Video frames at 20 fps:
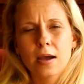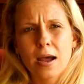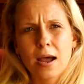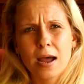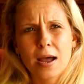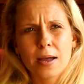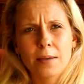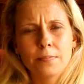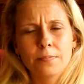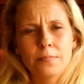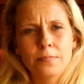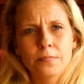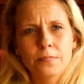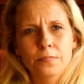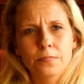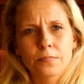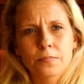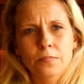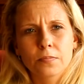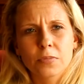
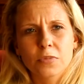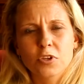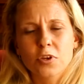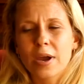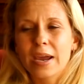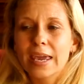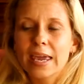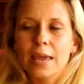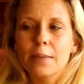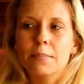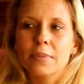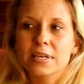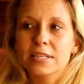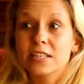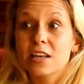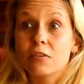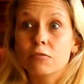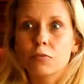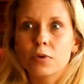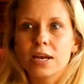So I kept
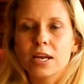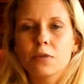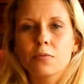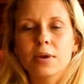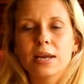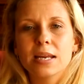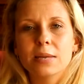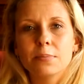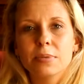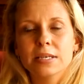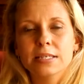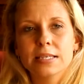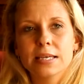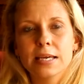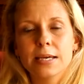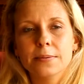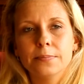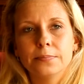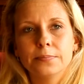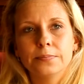myself really, really
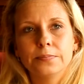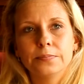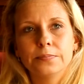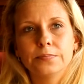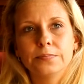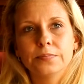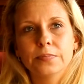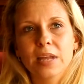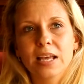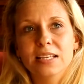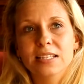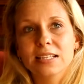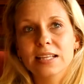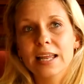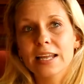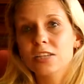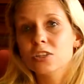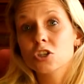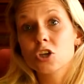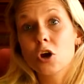busy. I still
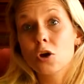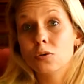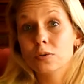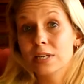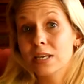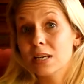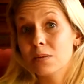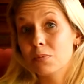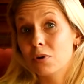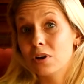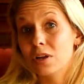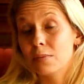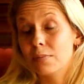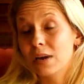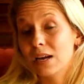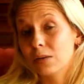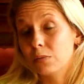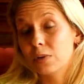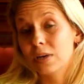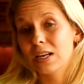hadn't told anybody
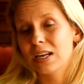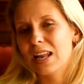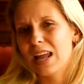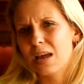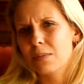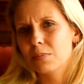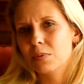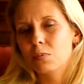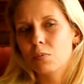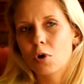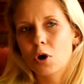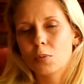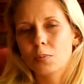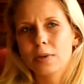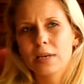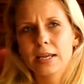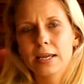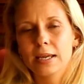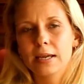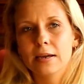about what had happened
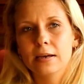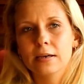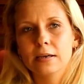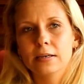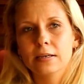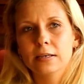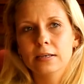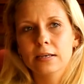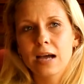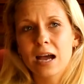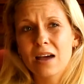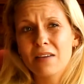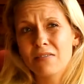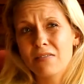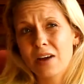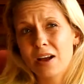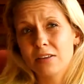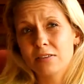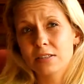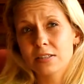properly. I
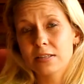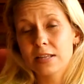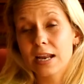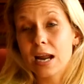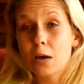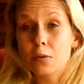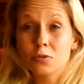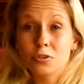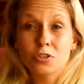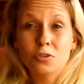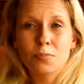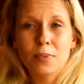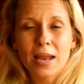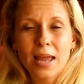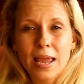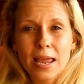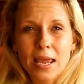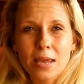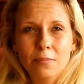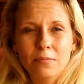felt that I was to
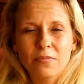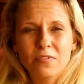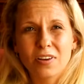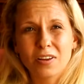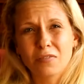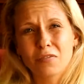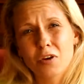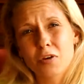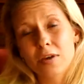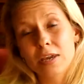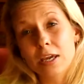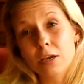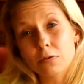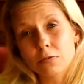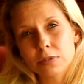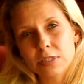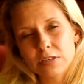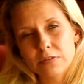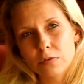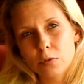blame, felt very
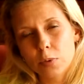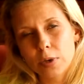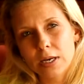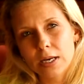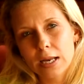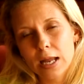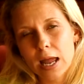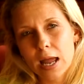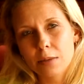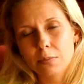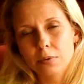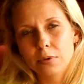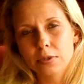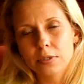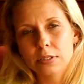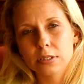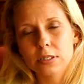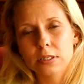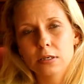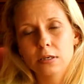guilty for what had
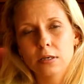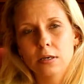happened.